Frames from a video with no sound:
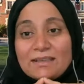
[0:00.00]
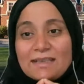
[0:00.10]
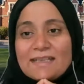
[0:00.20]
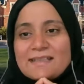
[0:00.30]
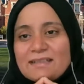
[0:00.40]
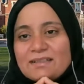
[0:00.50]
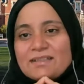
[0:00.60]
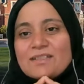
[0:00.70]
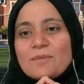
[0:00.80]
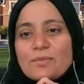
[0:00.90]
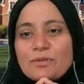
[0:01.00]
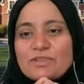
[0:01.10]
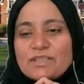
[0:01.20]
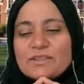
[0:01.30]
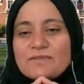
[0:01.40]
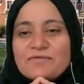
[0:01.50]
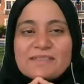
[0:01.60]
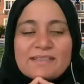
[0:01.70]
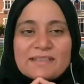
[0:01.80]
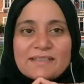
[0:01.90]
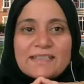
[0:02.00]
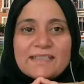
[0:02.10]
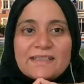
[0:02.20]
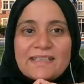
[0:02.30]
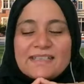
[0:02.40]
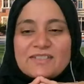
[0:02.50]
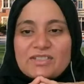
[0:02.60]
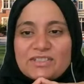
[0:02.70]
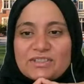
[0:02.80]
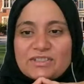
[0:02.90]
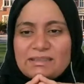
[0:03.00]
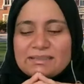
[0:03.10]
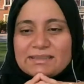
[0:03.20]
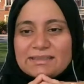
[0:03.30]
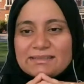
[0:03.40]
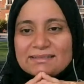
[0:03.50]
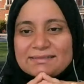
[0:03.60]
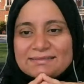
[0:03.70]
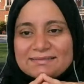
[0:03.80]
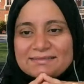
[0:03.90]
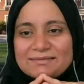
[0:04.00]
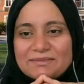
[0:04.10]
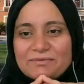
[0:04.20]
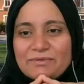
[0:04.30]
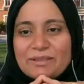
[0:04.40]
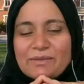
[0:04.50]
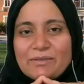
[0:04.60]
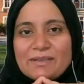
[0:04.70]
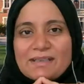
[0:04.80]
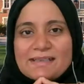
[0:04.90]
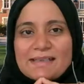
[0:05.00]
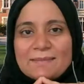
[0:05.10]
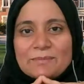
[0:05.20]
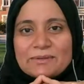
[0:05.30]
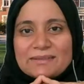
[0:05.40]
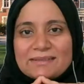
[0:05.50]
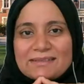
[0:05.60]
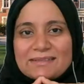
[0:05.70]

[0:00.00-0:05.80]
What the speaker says: Excellent. A project to facilitate the SDGs. Very good example.